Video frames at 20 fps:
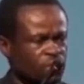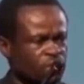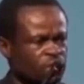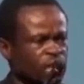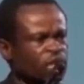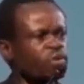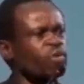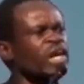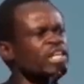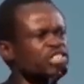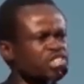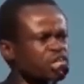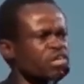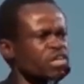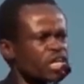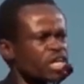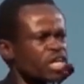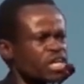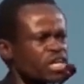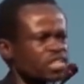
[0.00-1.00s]
The
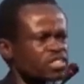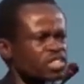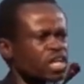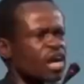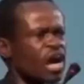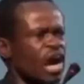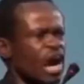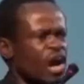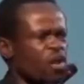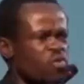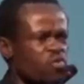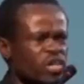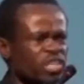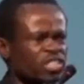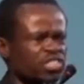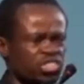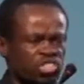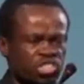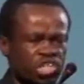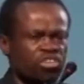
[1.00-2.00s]
question is, are
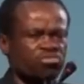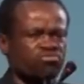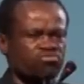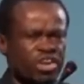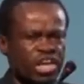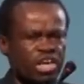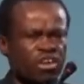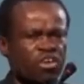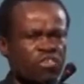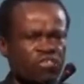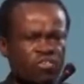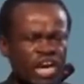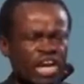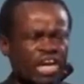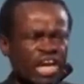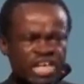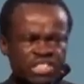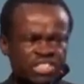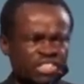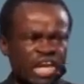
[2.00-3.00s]
we children of
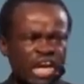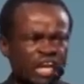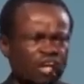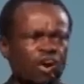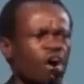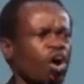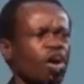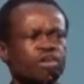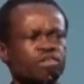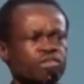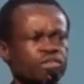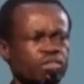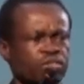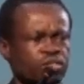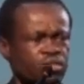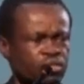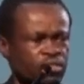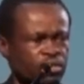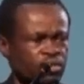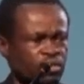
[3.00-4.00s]
a lesser
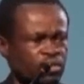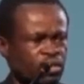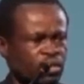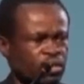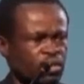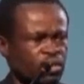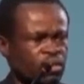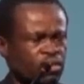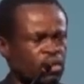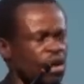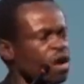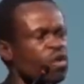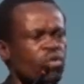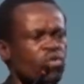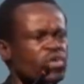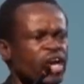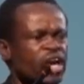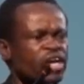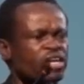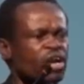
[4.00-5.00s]
God?
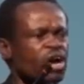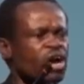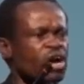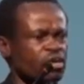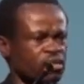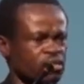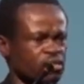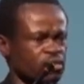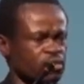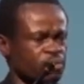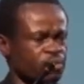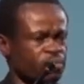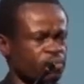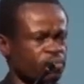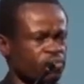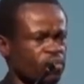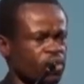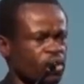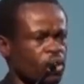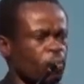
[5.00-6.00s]
No, we are not.
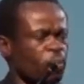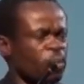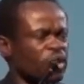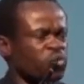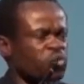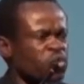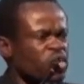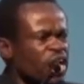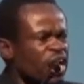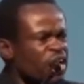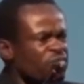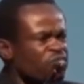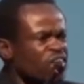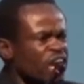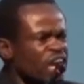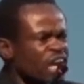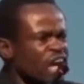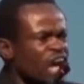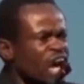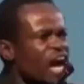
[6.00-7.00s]
But we have
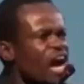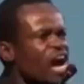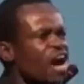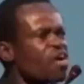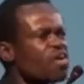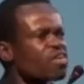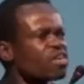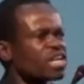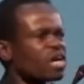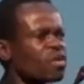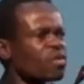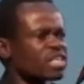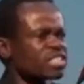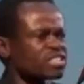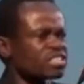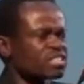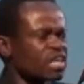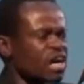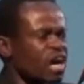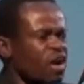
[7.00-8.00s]
allowed
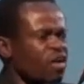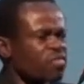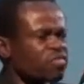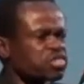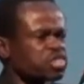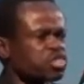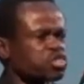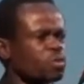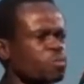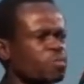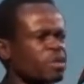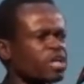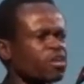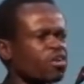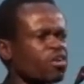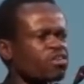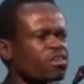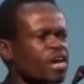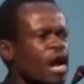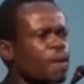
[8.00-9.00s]
ourselves to be
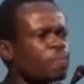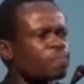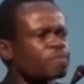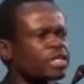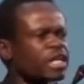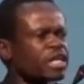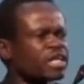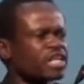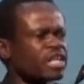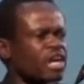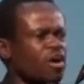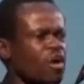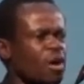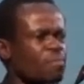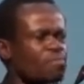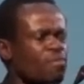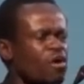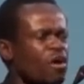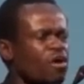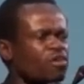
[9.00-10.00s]
corrupted in our
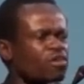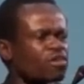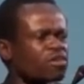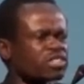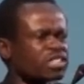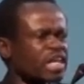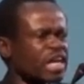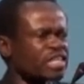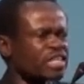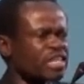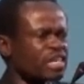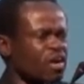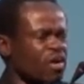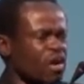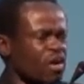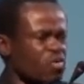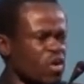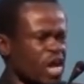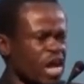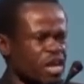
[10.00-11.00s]
morals and in
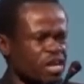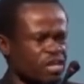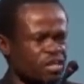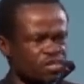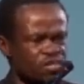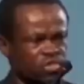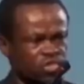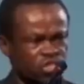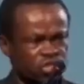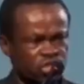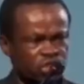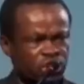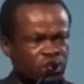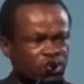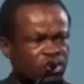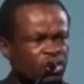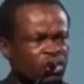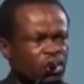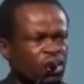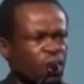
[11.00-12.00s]
our
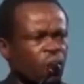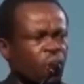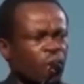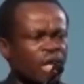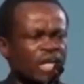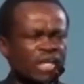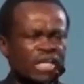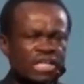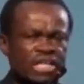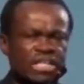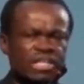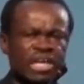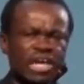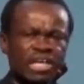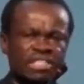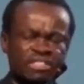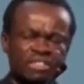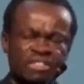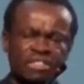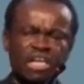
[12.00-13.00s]
ways. Our
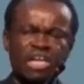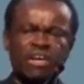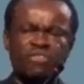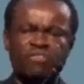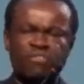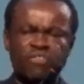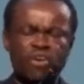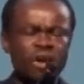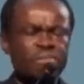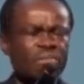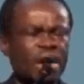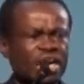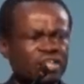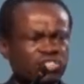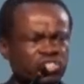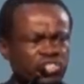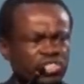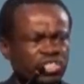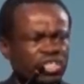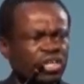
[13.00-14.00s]
leaders steal from
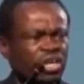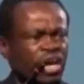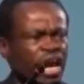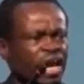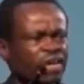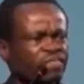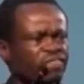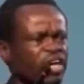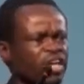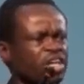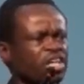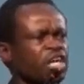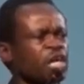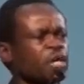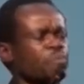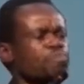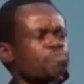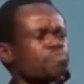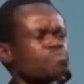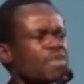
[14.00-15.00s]
us, and they
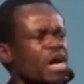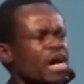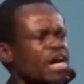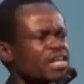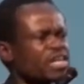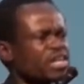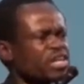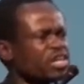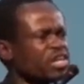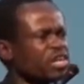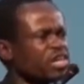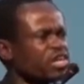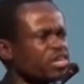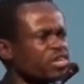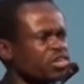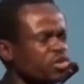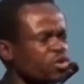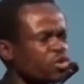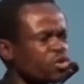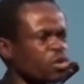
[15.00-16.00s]
keep money in
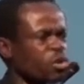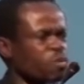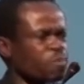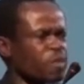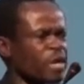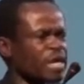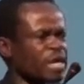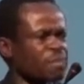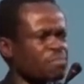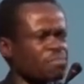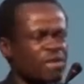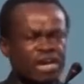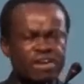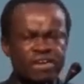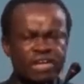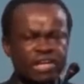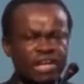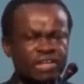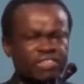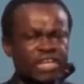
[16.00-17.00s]
Europe and
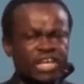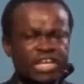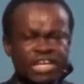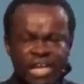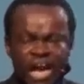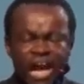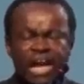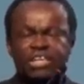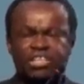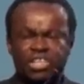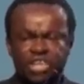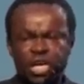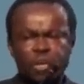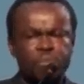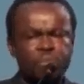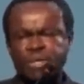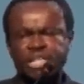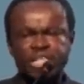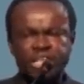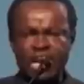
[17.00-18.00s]
America. They can't
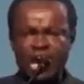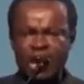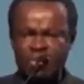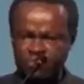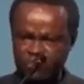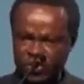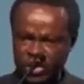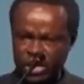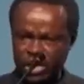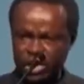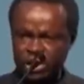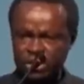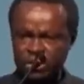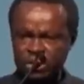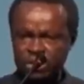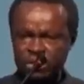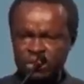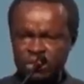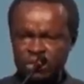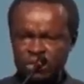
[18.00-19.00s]
keep it in Africa.
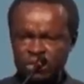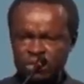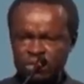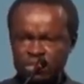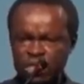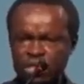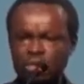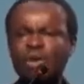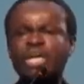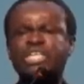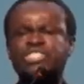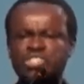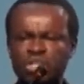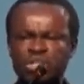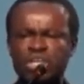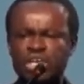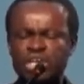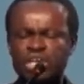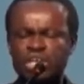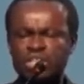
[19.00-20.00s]
The
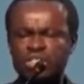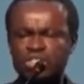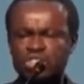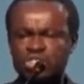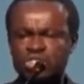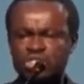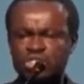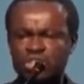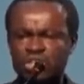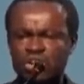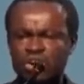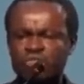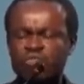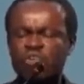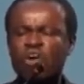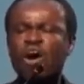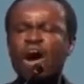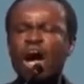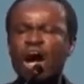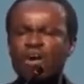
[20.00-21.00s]
question is,
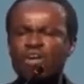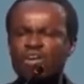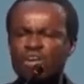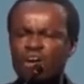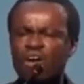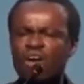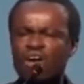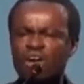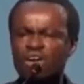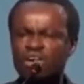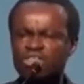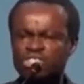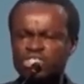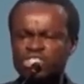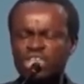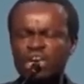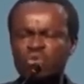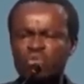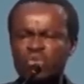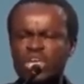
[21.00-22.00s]
for how long
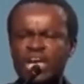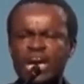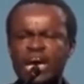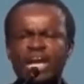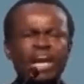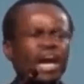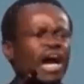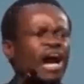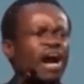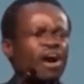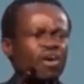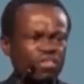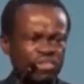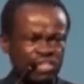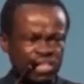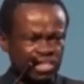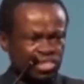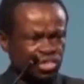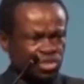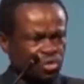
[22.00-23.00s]
shall we
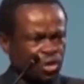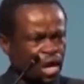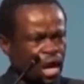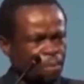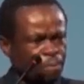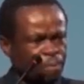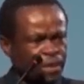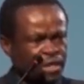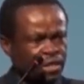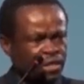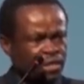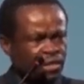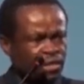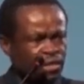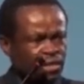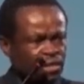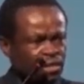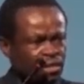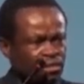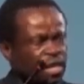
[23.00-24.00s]
allow this to happen?
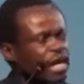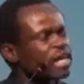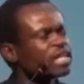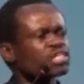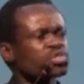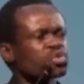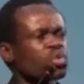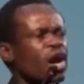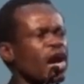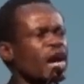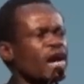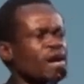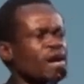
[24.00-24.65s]
That is why